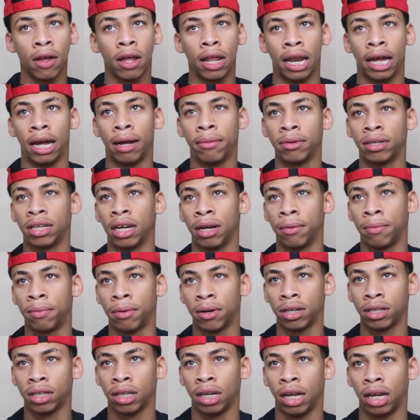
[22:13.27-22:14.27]
like I'm the type of
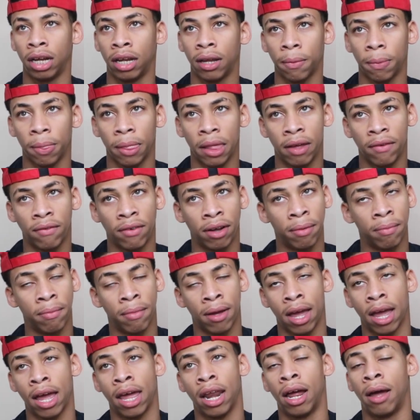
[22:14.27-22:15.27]
person like if I'm
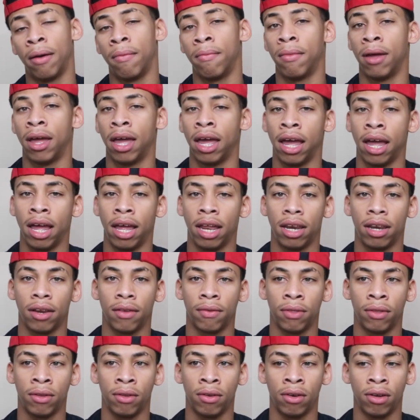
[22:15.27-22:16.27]
mad, I'm mad,
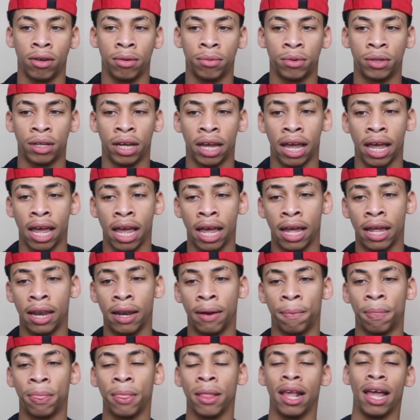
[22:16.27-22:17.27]
you know what I'm saying?
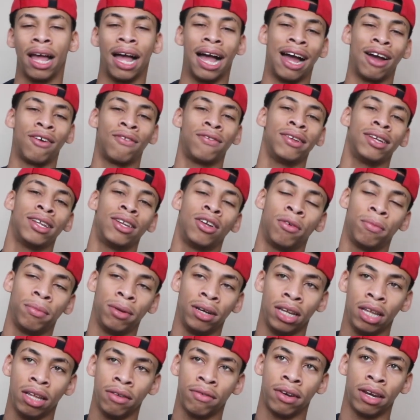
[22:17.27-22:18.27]
And I really don't
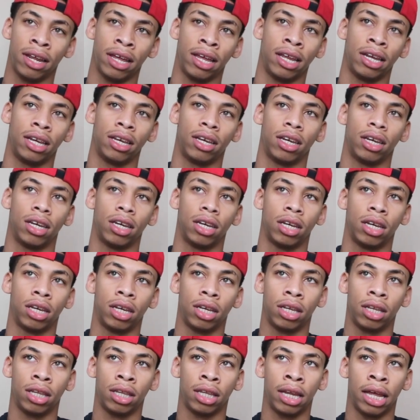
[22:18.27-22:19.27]
believe in
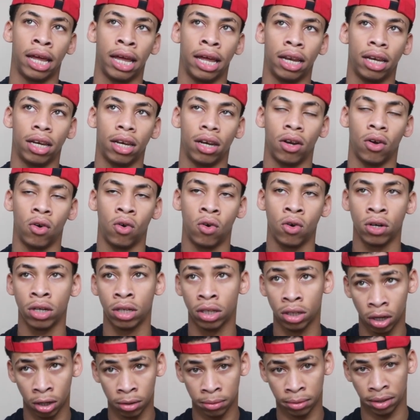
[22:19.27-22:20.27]
that
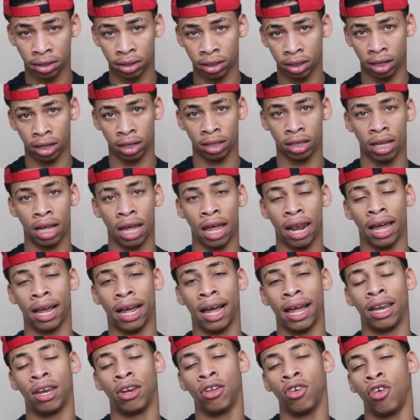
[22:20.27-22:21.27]
horoscope shit like that. Like
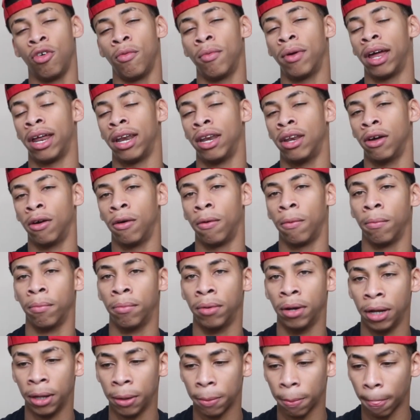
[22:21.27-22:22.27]
I do, but I don't.
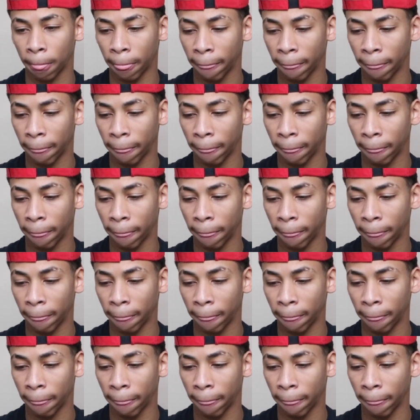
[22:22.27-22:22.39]
But